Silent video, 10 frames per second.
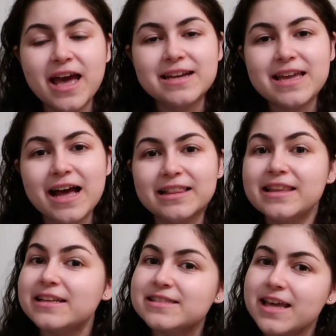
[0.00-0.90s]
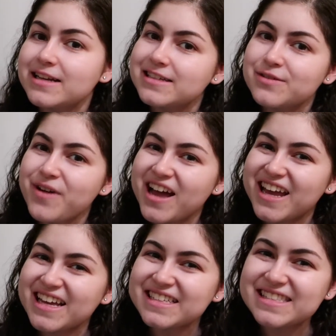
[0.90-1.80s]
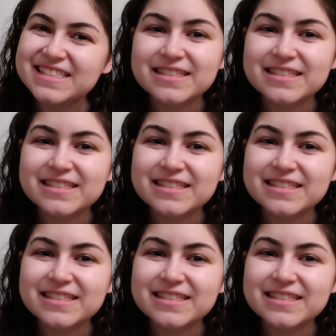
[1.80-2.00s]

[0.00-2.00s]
And yeah, let's get to the products.